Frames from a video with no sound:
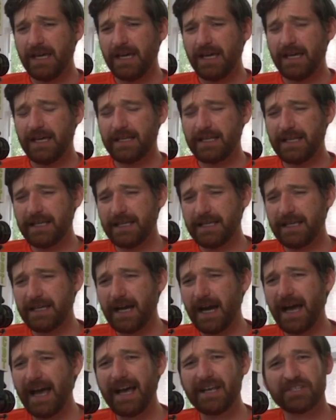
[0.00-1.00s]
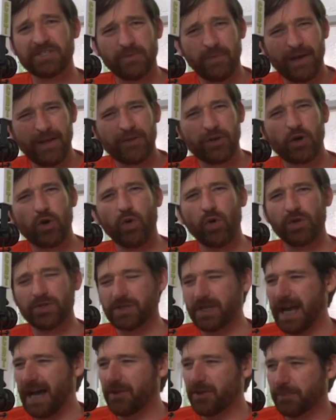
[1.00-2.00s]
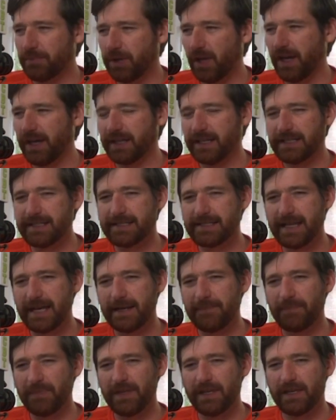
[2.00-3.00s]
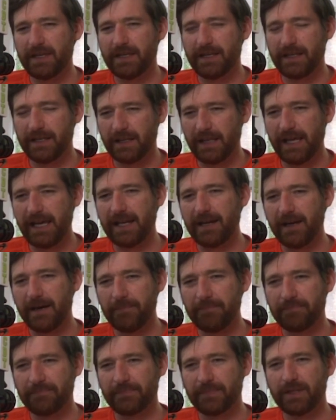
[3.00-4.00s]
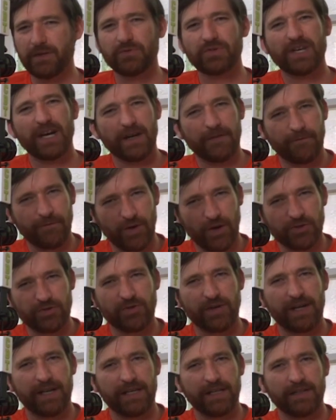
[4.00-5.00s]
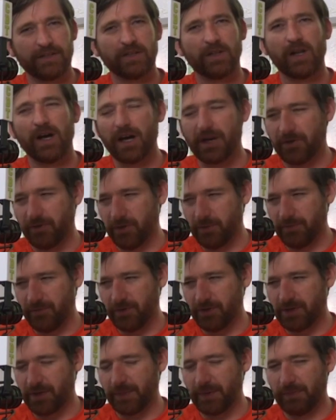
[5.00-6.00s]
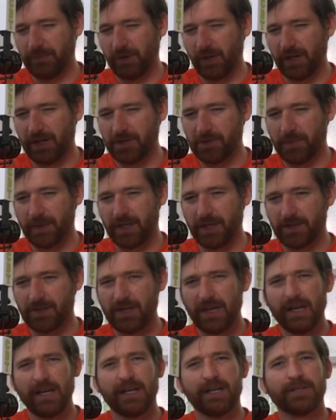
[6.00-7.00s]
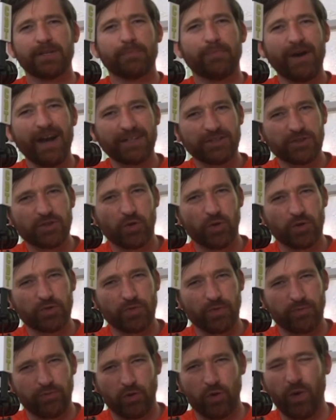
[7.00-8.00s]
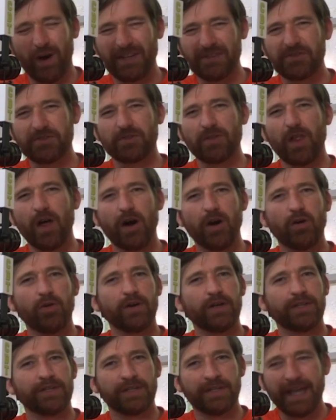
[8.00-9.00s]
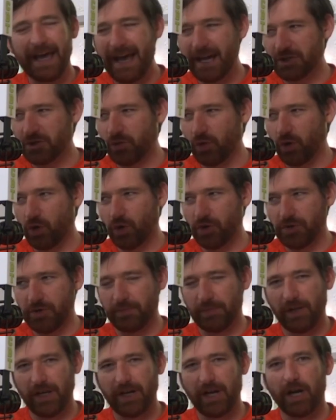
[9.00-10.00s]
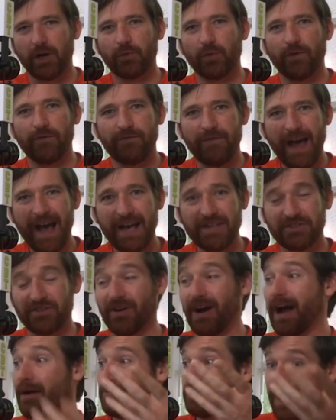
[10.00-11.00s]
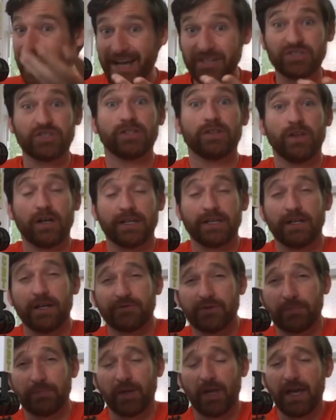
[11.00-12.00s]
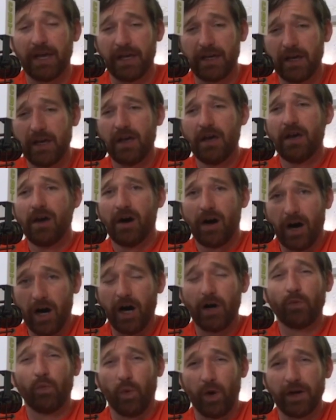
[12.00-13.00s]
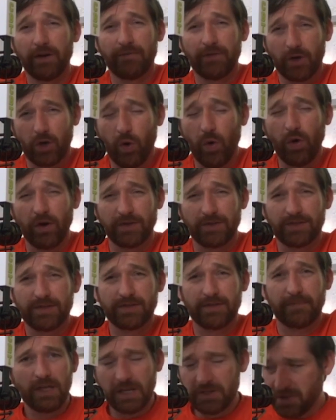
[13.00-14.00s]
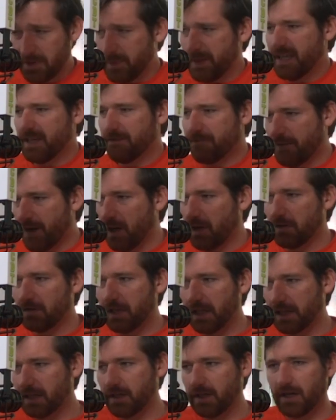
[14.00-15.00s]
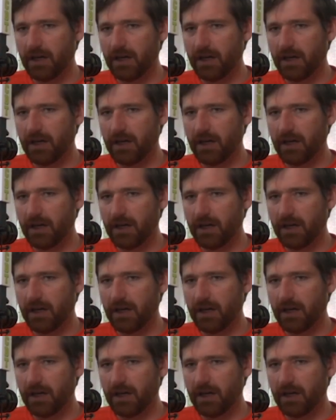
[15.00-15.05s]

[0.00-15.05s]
And I asked him about the courts and how they're playing, and he said in Atlanta, it was kind of frustrating in the locker room for some of the players because the practice courts were quite slow, and then the actual courts you played on were faster. I was actually lucky enough to play on one of the courts, and to me it felt like,